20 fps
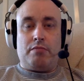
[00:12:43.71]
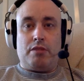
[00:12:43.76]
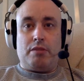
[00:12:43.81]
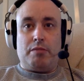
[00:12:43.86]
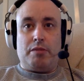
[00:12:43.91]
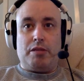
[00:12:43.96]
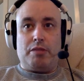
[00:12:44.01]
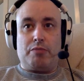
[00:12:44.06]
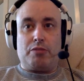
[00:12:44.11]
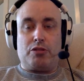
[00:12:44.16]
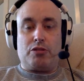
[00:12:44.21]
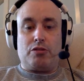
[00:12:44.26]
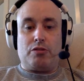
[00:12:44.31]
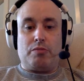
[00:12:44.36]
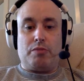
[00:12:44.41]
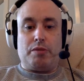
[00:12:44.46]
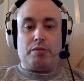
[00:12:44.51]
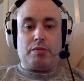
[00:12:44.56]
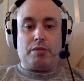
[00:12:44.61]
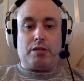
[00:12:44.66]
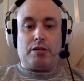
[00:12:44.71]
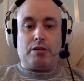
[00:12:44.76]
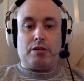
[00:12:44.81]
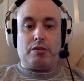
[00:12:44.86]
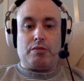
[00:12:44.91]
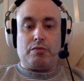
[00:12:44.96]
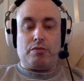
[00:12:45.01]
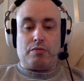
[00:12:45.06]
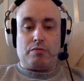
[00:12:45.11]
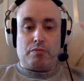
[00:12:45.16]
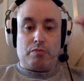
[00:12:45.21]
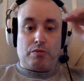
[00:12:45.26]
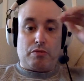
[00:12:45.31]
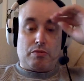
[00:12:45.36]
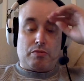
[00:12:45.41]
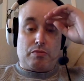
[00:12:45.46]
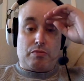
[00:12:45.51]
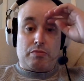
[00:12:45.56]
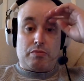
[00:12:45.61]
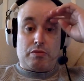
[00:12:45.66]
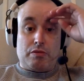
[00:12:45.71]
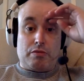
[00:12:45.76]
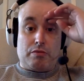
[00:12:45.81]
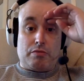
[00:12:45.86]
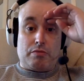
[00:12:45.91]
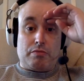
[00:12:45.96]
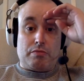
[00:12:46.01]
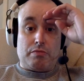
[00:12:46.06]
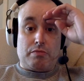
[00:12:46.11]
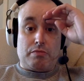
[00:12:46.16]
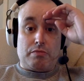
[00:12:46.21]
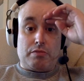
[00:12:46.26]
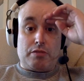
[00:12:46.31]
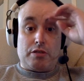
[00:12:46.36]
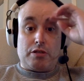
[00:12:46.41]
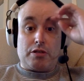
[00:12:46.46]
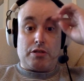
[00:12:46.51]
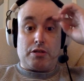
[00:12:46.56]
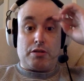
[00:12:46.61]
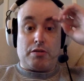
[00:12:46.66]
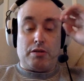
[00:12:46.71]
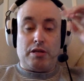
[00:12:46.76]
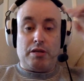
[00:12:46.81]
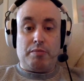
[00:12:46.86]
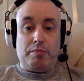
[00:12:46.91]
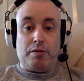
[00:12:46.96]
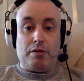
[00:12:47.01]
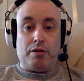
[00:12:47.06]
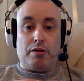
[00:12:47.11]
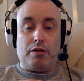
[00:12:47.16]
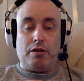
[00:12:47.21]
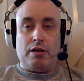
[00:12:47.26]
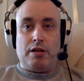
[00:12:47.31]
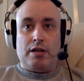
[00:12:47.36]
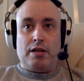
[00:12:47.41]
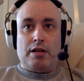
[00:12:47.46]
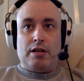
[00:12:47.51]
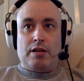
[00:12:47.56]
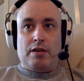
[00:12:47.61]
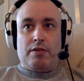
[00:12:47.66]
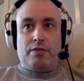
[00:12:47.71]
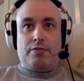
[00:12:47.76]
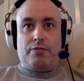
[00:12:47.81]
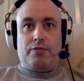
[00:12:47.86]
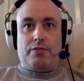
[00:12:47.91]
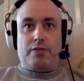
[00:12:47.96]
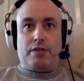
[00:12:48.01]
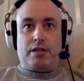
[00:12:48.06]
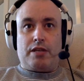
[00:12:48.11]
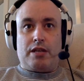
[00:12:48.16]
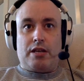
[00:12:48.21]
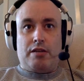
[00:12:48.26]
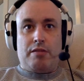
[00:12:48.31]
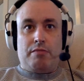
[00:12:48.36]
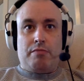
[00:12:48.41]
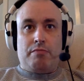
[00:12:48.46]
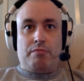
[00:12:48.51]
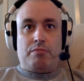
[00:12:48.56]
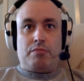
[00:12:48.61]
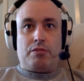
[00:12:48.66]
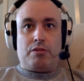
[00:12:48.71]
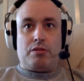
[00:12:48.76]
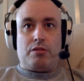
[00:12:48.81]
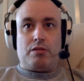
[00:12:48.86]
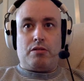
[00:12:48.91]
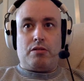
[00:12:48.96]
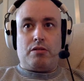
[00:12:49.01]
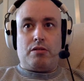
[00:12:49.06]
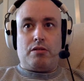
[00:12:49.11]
I mean, I'm sure people out there will disagree, but for games